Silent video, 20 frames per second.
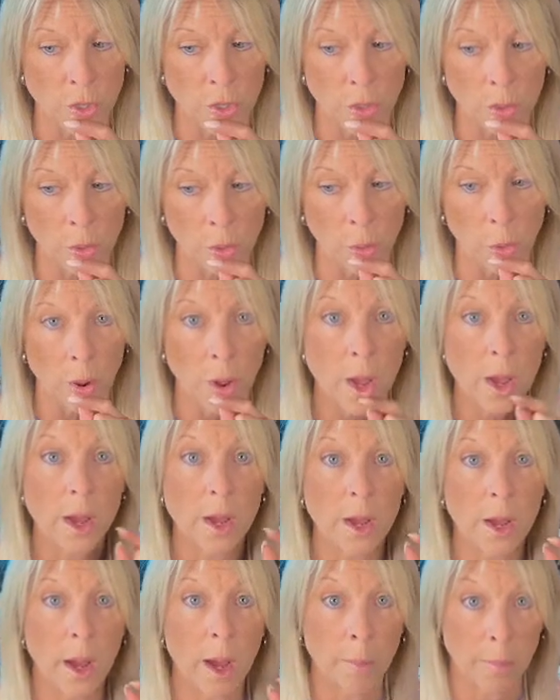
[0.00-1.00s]
to
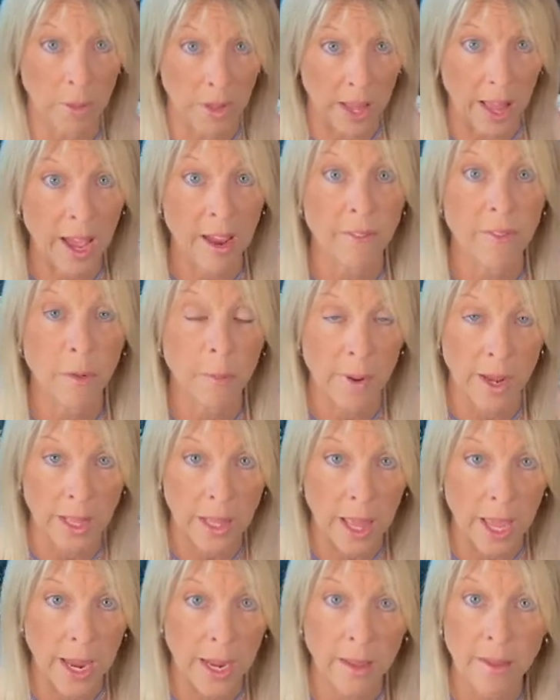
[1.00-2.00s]
apply for my
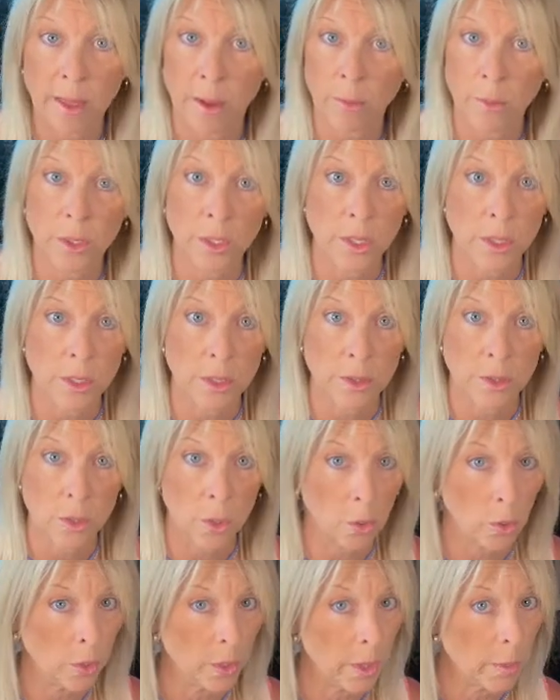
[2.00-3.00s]
leg that was
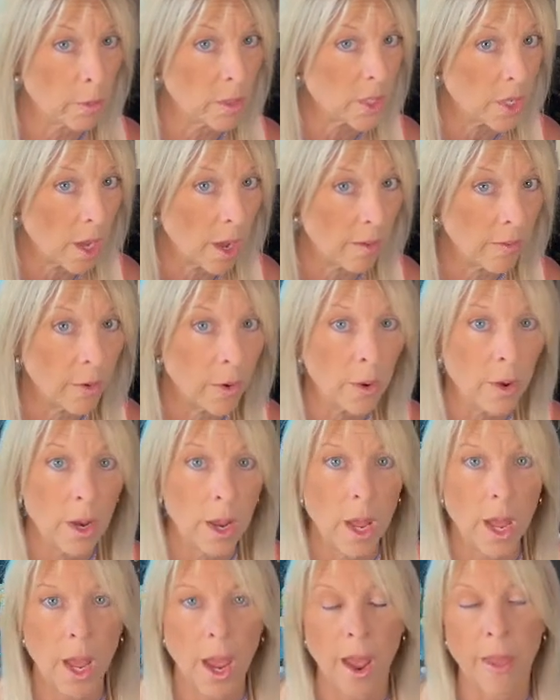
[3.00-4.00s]
told it was covered,
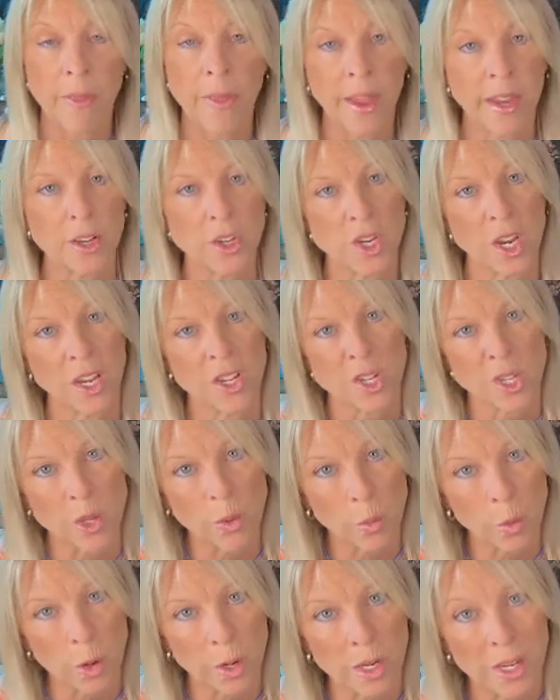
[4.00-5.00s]
and they had changed the
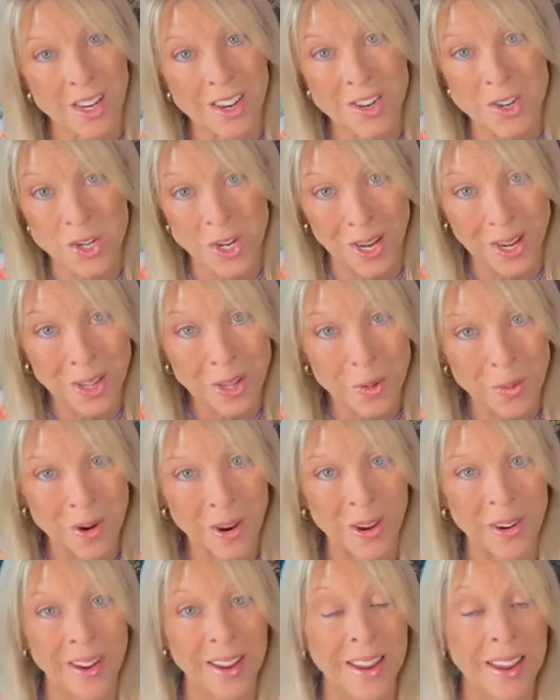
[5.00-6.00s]
wording in
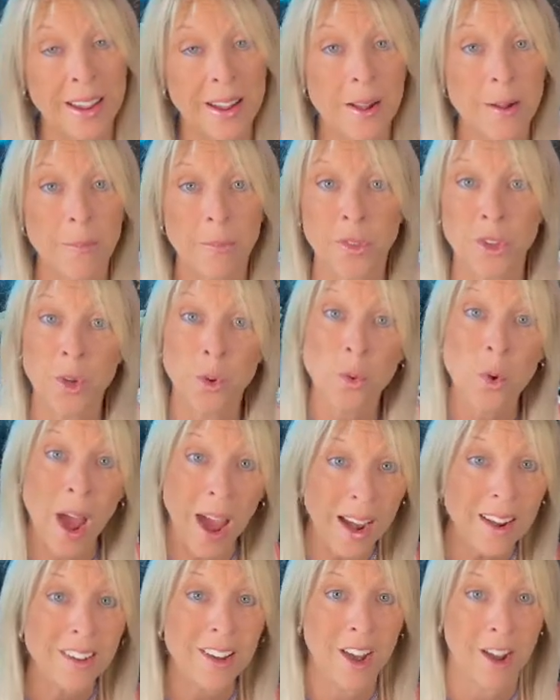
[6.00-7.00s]
January to
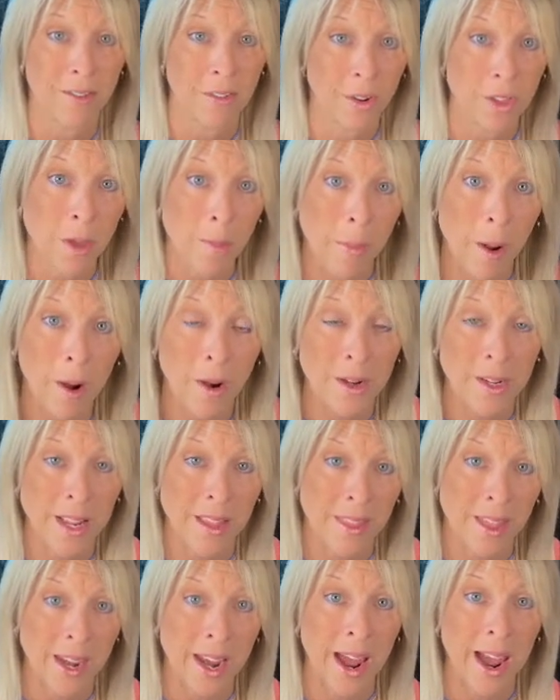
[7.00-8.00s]
not cover the part
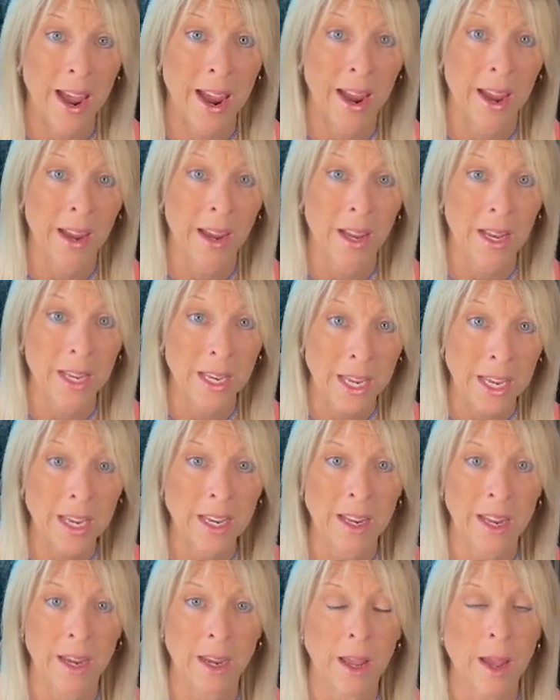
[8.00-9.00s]
that I
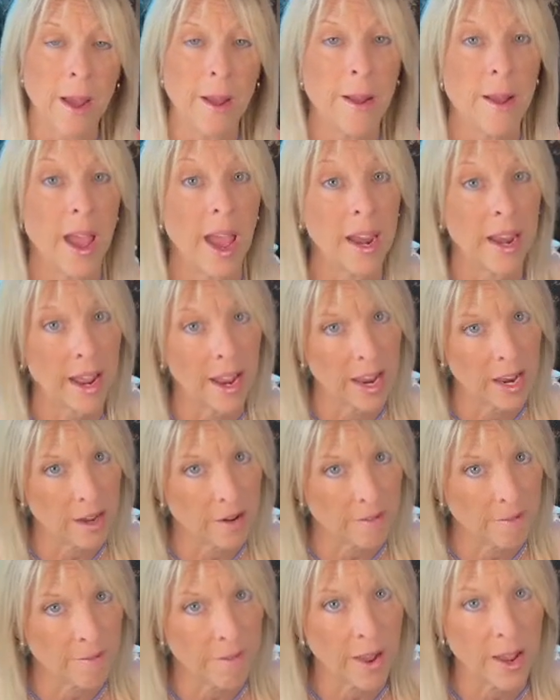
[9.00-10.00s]
needed, and I had to
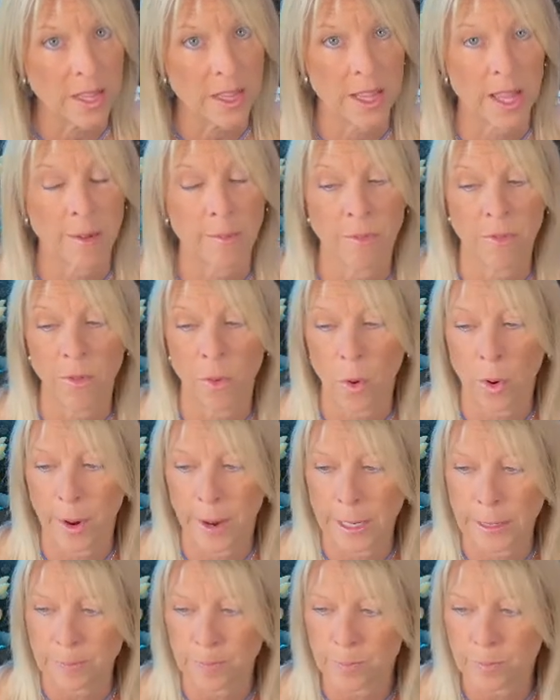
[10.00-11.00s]
fight them for it.